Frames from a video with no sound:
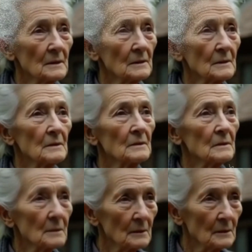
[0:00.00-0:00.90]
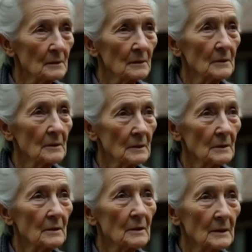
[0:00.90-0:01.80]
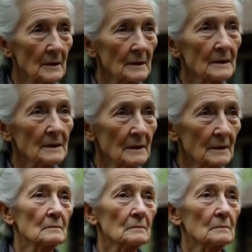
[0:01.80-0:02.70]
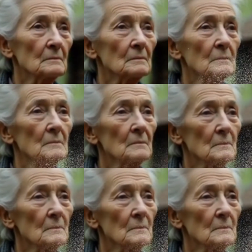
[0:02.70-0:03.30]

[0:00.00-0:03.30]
A silence that felt permanent, cold,